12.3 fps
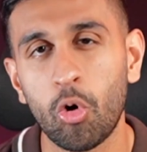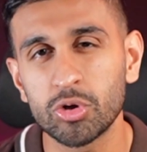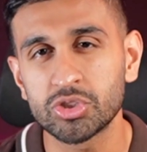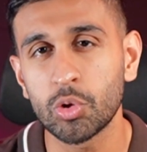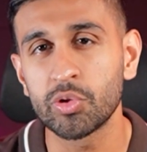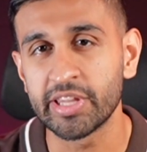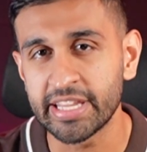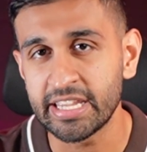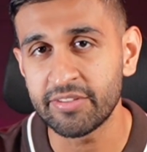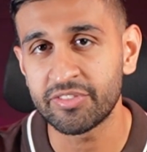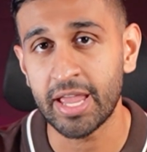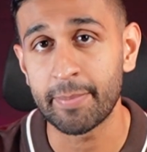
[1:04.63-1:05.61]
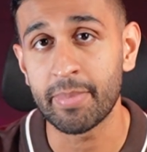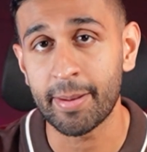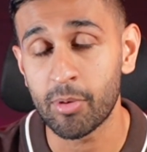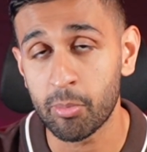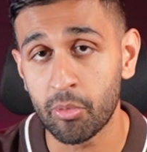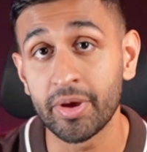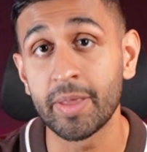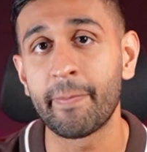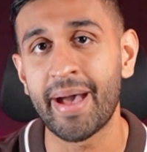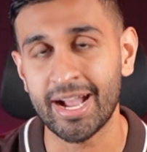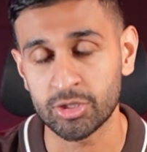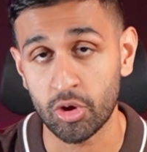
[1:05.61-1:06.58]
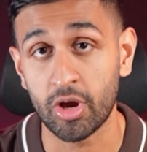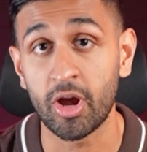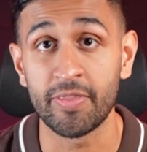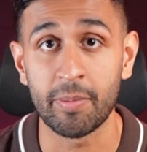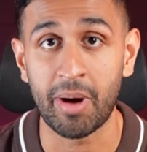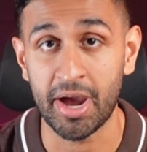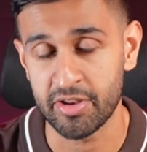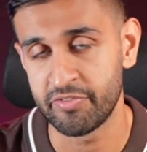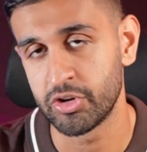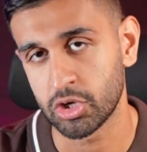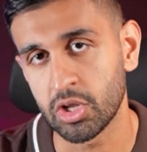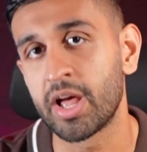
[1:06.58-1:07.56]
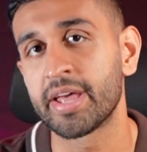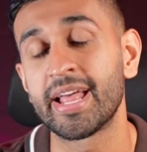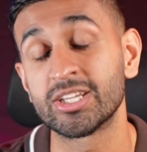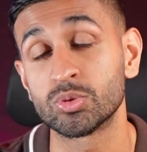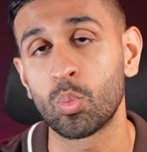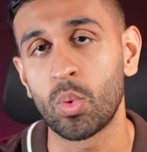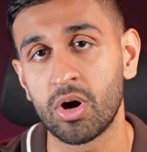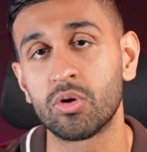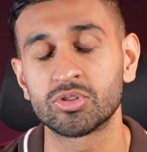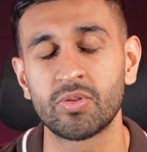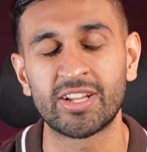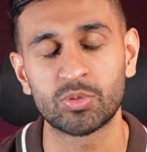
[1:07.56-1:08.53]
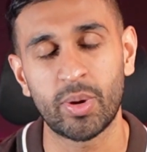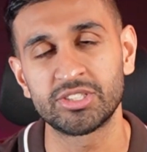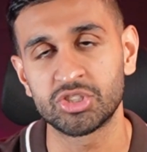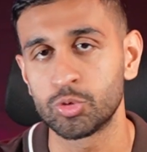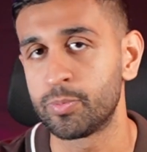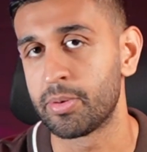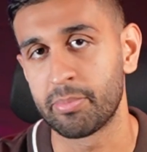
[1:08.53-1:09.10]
also leaves a memorable impact in the mind of your client as well. So that's why it's super